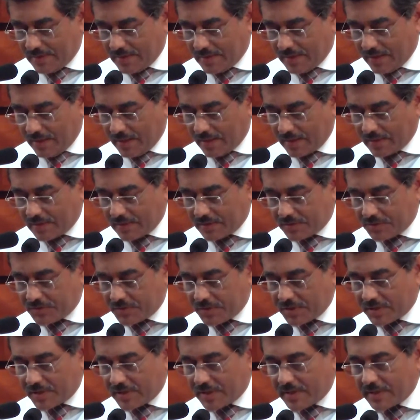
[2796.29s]
and
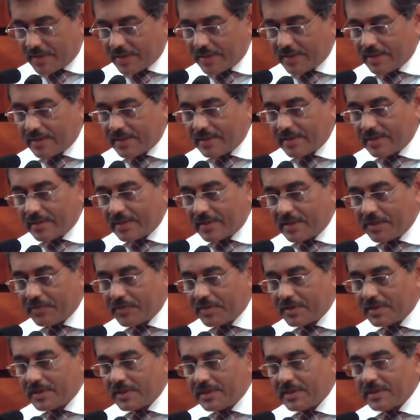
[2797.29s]
especially
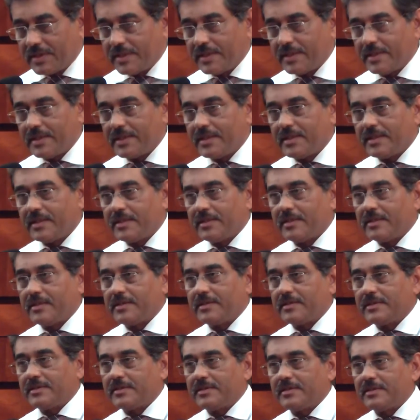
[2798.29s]
given
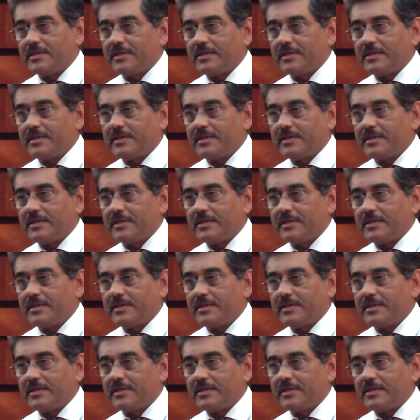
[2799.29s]
the